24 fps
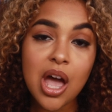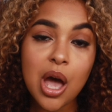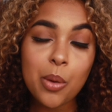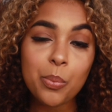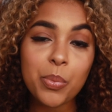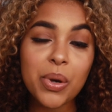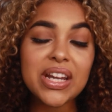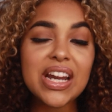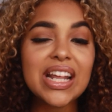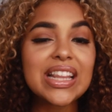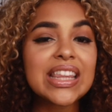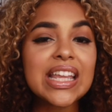
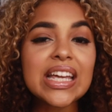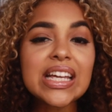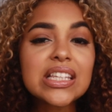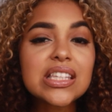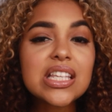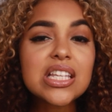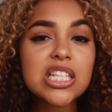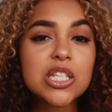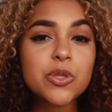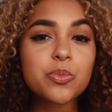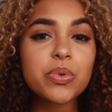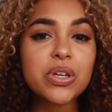But I think
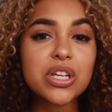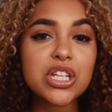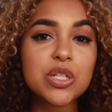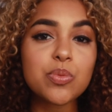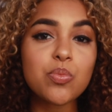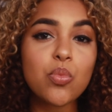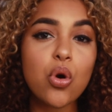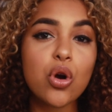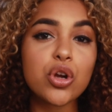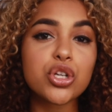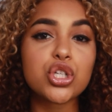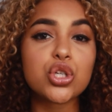this speaks
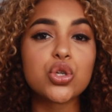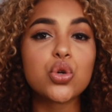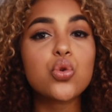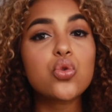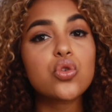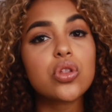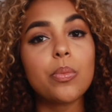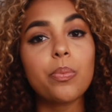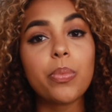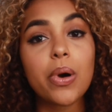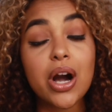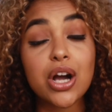more to who
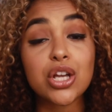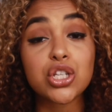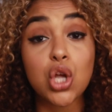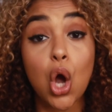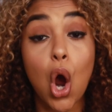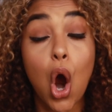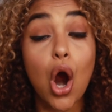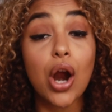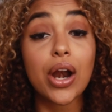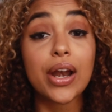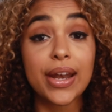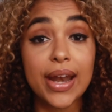the Bucks
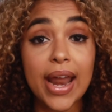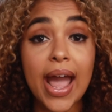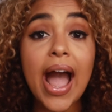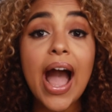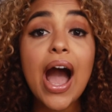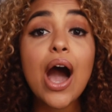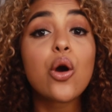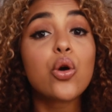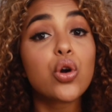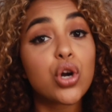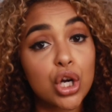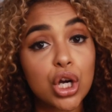are
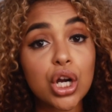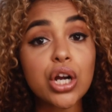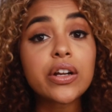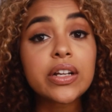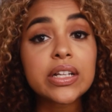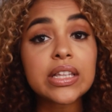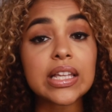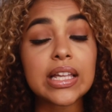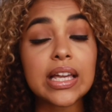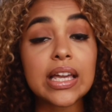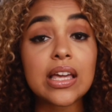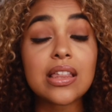now
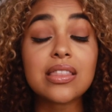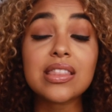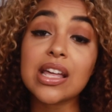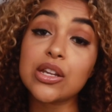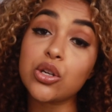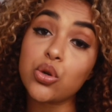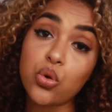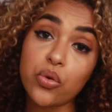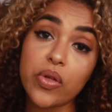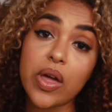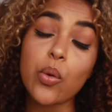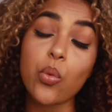currently than
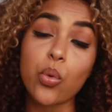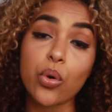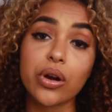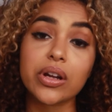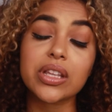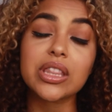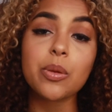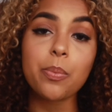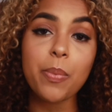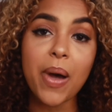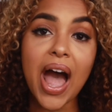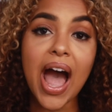who they were
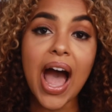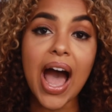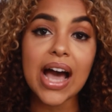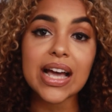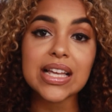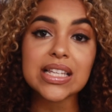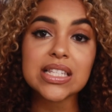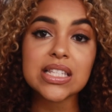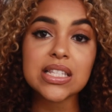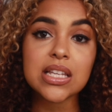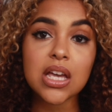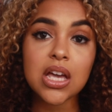in the
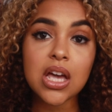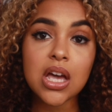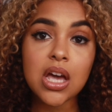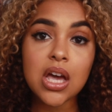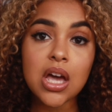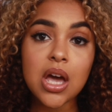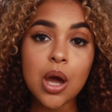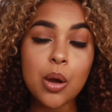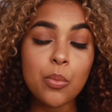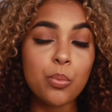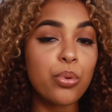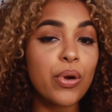past.
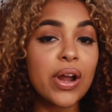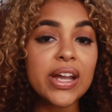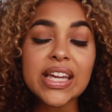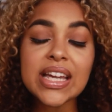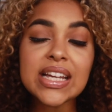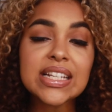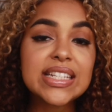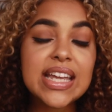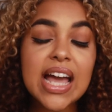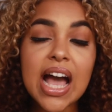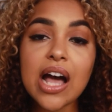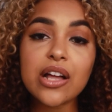
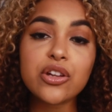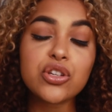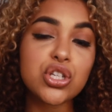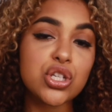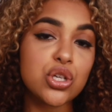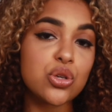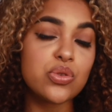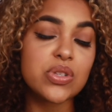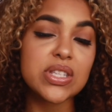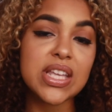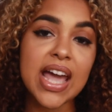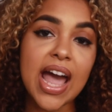Breaking down
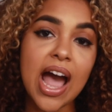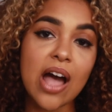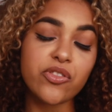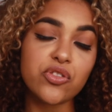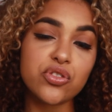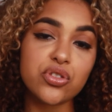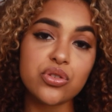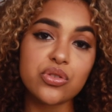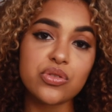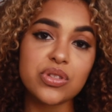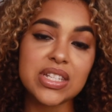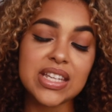Tuesday
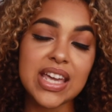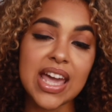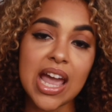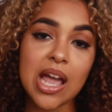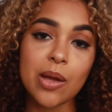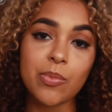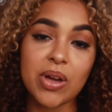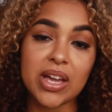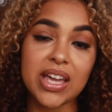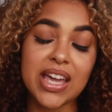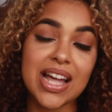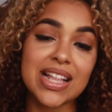afternoon's
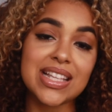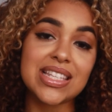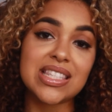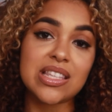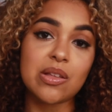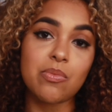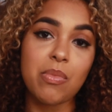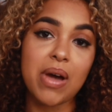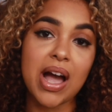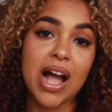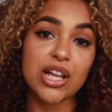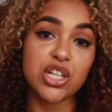game against
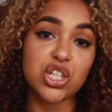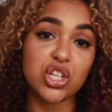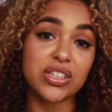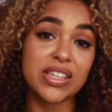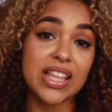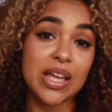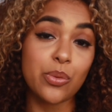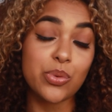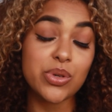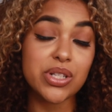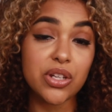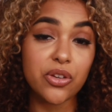the Magic,
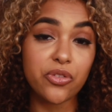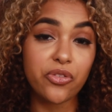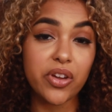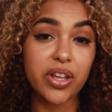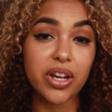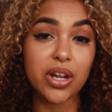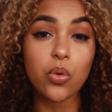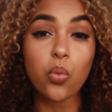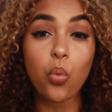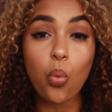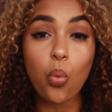they were defeated